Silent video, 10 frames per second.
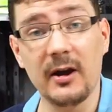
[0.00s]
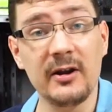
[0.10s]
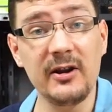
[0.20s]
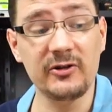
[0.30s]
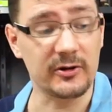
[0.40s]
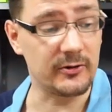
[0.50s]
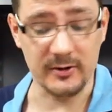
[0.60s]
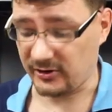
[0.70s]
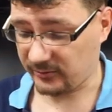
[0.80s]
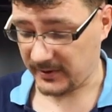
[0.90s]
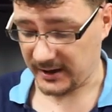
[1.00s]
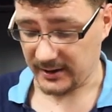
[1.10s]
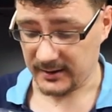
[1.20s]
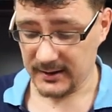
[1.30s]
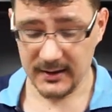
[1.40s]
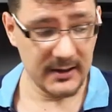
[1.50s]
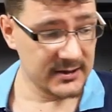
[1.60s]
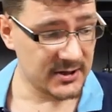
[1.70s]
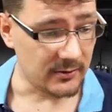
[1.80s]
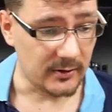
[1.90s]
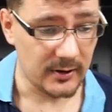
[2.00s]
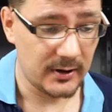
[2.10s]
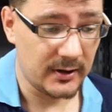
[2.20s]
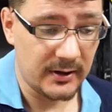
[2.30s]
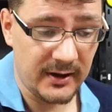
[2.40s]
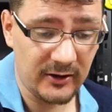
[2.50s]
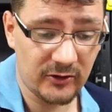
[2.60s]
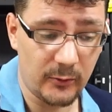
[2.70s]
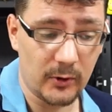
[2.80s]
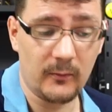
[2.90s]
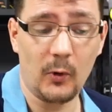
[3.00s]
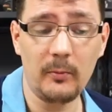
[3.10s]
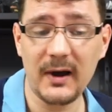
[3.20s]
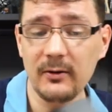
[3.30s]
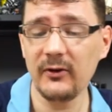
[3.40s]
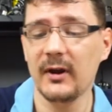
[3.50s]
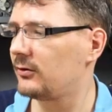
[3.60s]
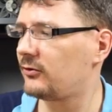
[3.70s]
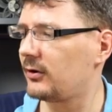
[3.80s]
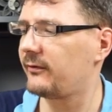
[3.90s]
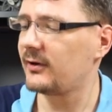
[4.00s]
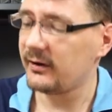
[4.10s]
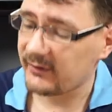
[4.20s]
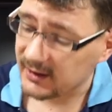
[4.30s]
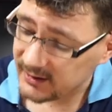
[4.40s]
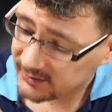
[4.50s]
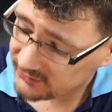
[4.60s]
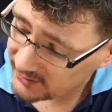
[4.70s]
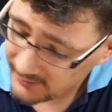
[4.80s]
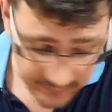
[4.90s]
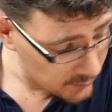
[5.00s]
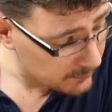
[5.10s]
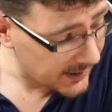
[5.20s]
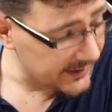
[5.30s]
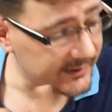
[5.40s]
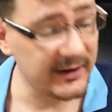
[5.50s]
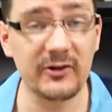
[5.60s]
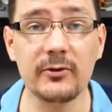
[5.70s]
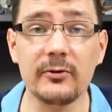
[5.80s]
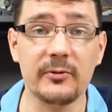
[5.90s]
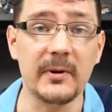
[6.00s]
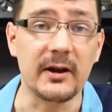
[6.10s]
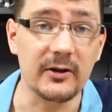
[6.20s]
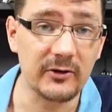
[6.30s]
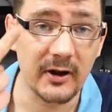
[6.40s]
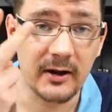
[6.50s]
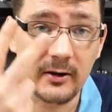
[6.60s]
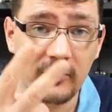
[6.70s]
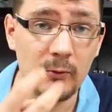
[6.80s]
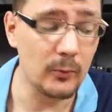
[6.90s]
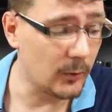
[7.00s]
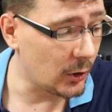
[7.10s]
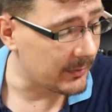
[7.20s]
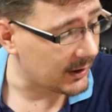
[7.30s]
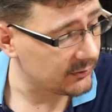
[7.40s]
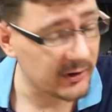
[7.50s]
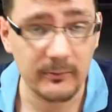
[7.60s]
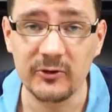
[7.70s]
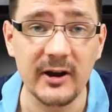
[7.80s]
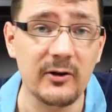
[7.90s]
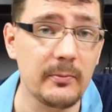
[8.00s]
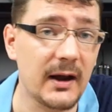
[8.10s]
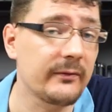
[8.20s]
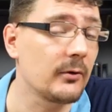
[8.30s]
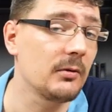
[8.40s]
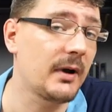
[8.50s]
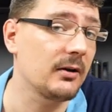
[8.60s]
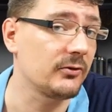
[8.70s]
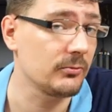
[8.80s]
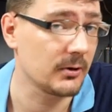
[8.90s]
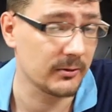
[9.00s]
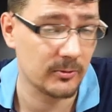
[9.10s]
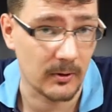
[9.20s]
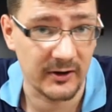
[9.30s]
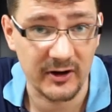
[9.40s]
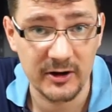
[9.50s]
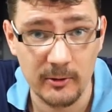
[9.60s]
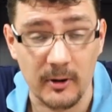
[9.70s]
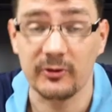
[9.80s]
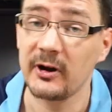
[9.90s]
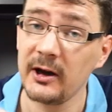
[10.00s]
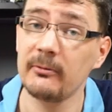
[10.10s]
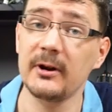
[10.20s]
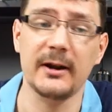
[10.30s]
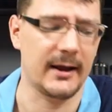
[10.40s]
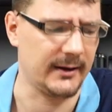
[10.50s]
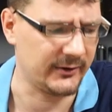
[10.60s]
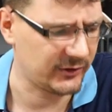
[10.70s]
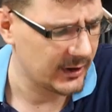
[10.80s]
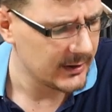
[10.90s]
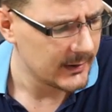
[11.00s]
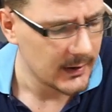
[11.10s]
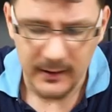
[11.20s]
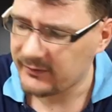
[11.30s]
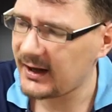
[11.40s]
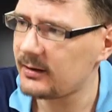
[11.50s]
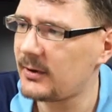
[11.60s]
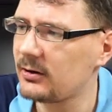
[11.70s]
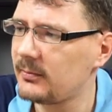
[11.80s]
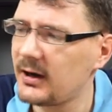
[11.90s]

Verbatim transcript: addition to this speaker. So that's for the wall mount. So the funny thing is, if you buy these two speakers and two wall mounts, it will set you back for about two hundred twenty euros here in the Netherlands. For that amount of